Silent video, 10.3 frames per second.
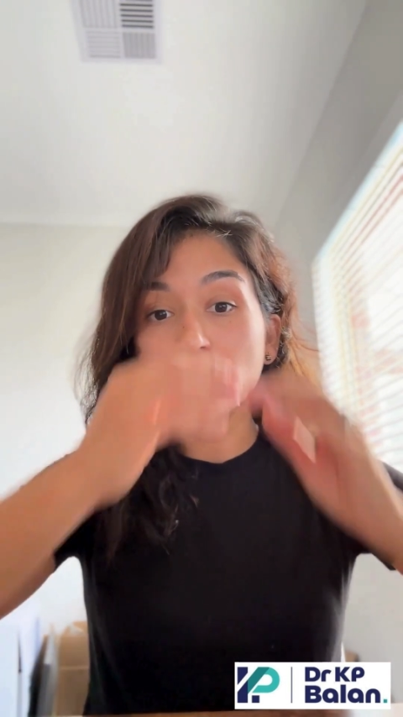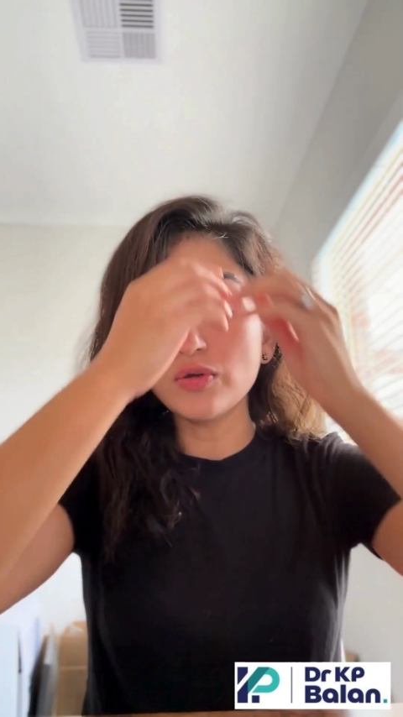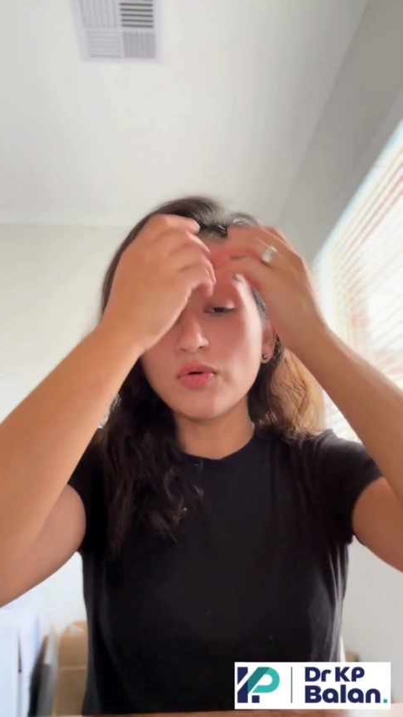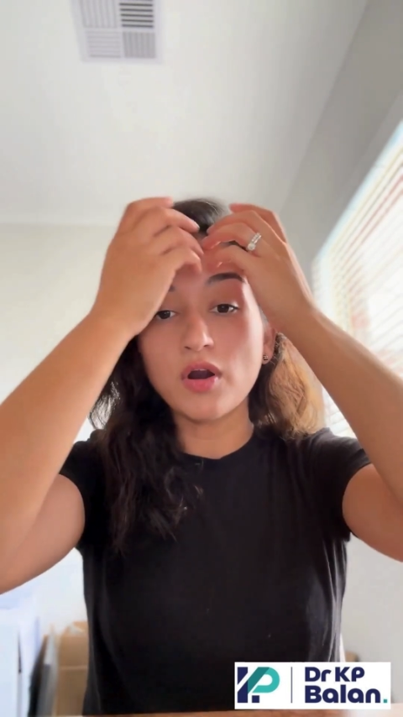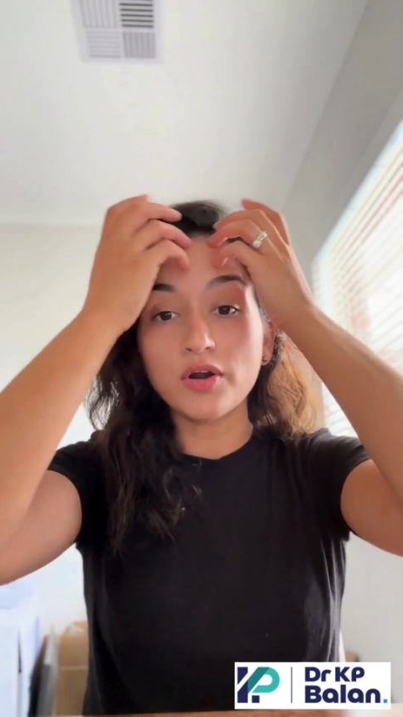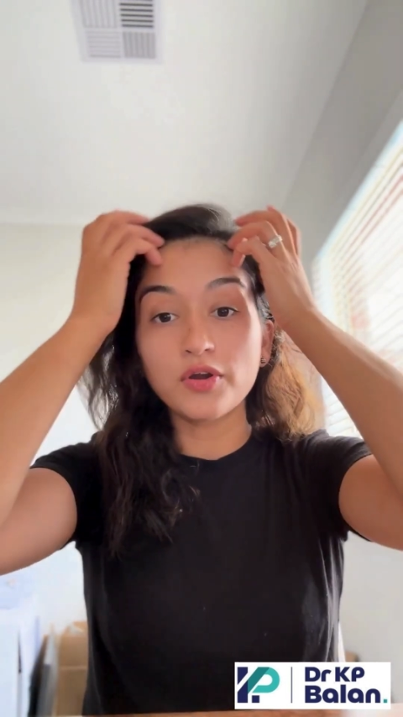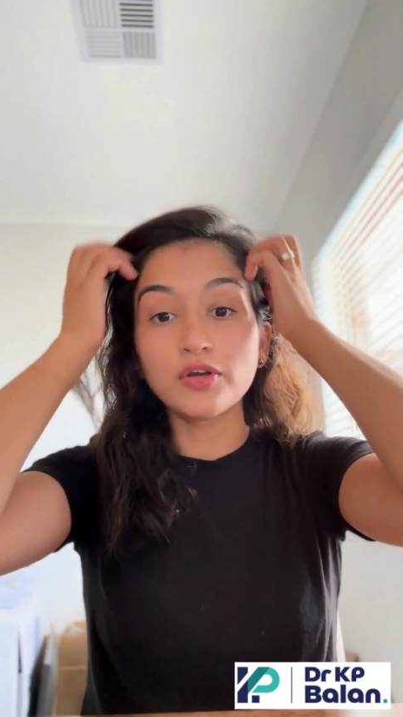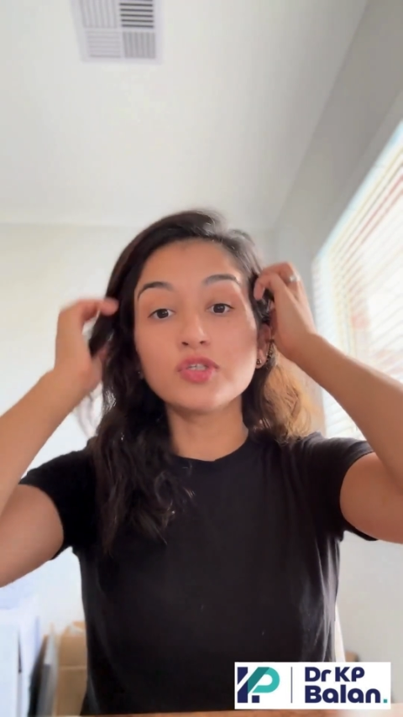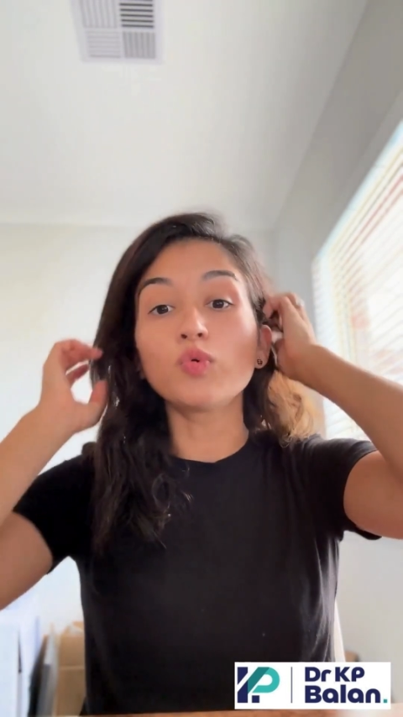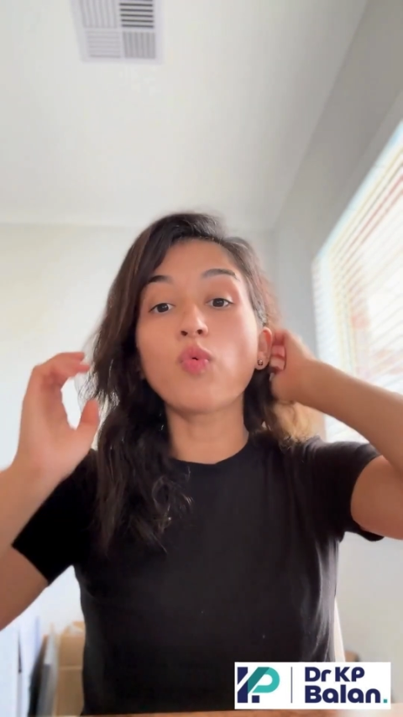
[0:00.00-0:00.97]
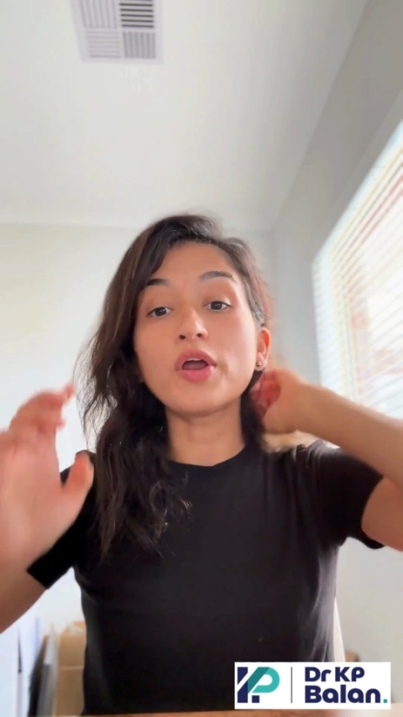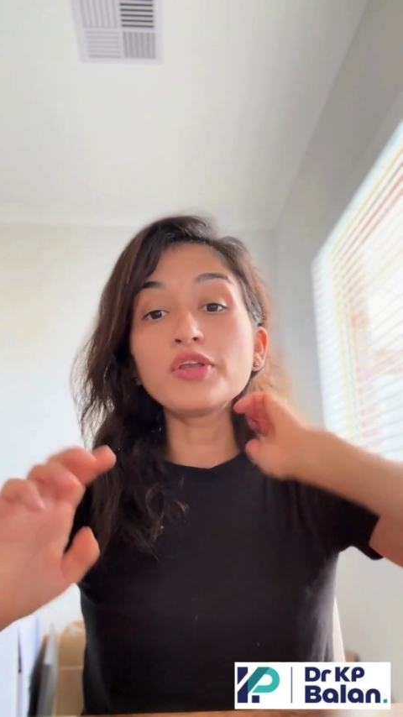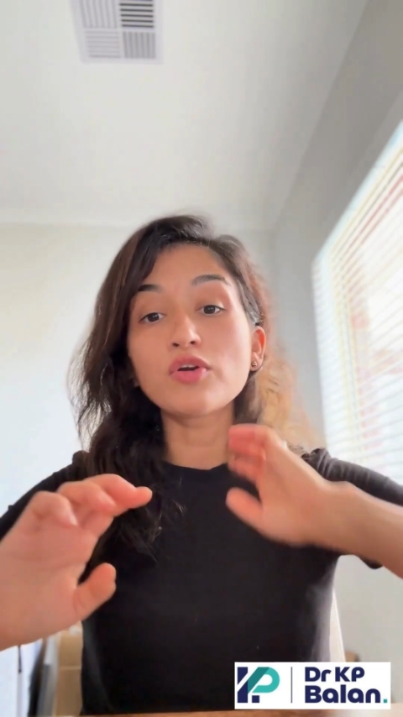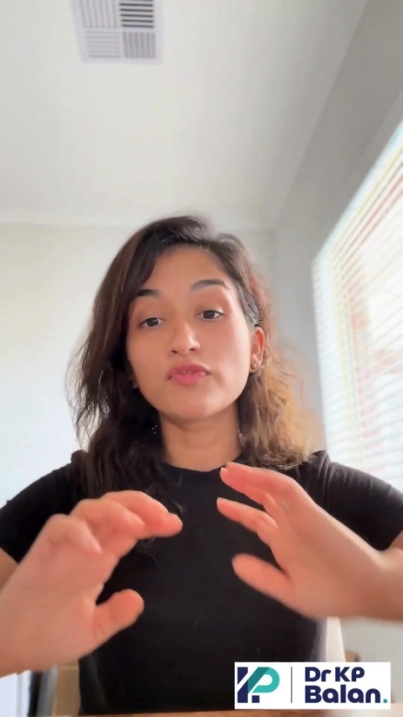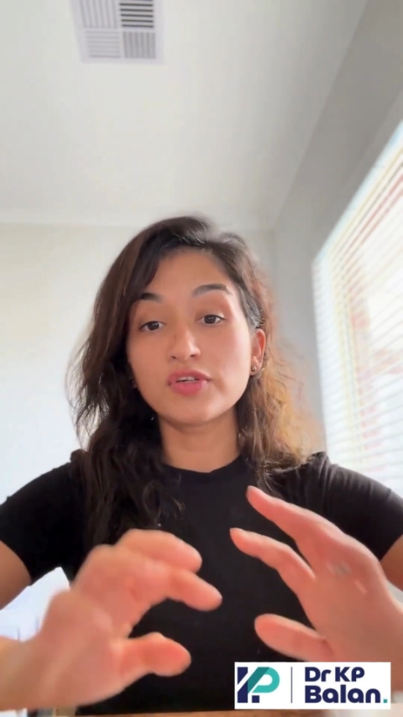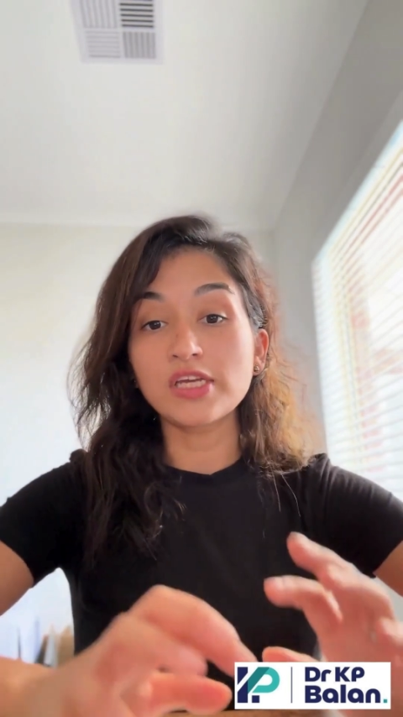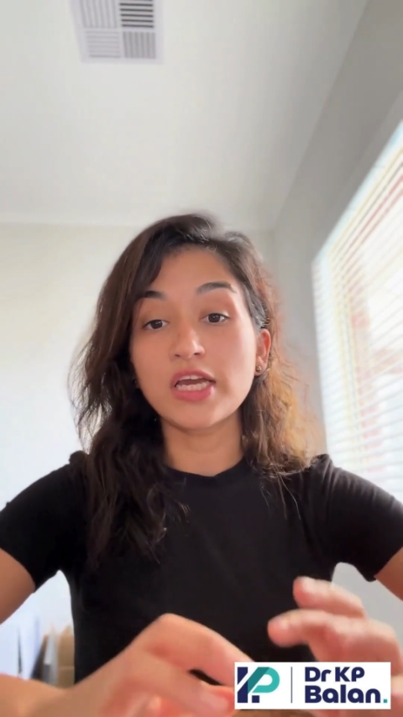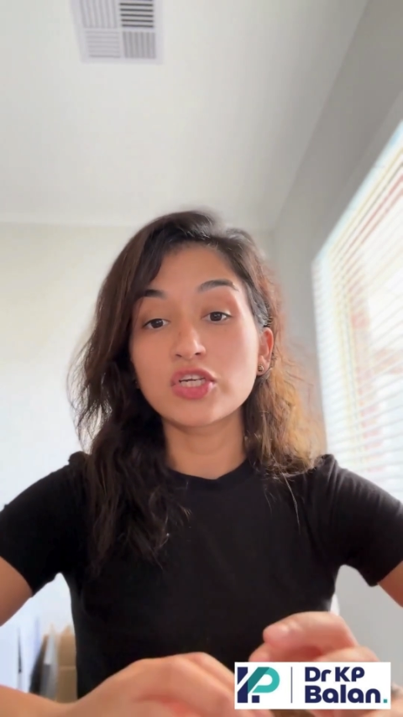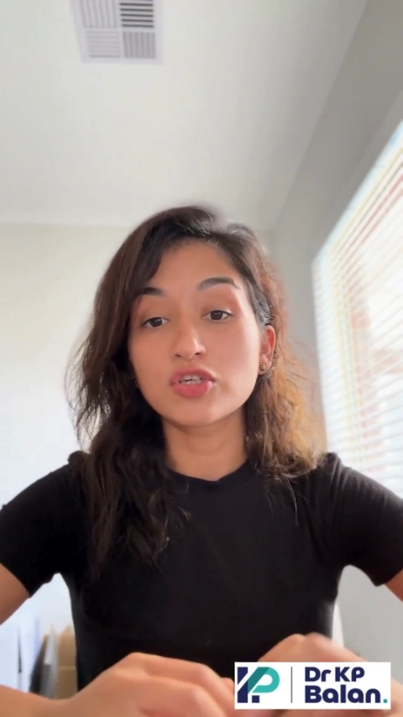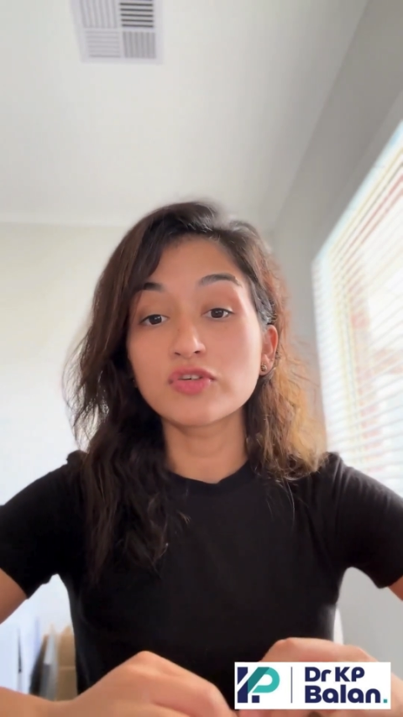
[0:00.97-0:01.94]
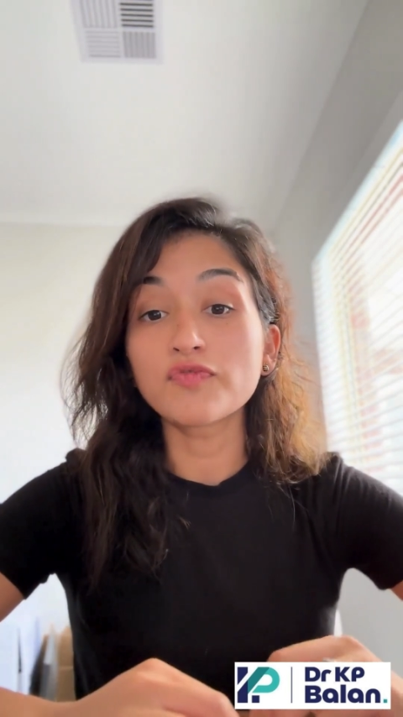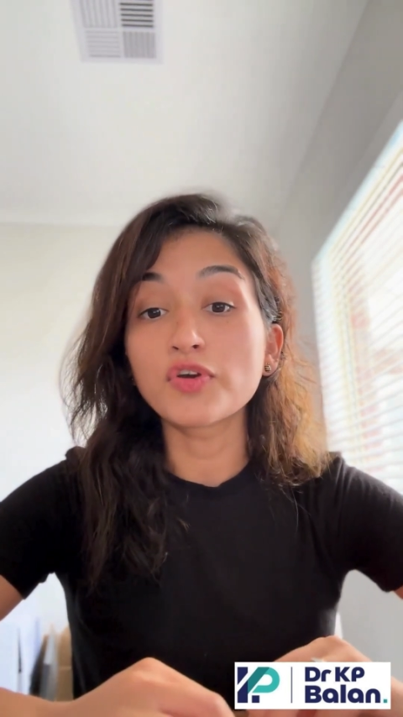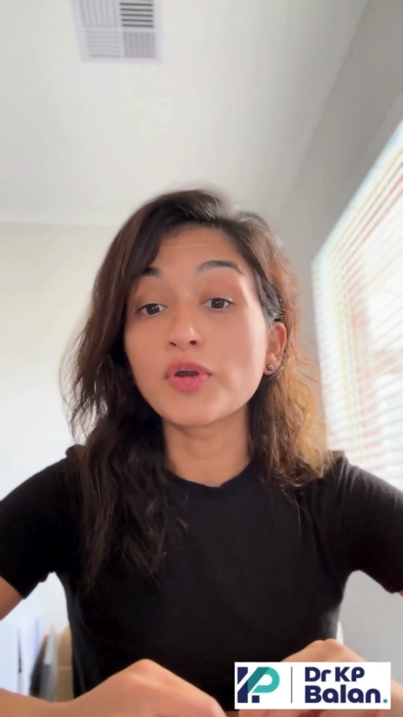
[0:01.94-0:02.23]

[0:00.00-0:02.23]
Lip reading: you are going to do 1 year of rotation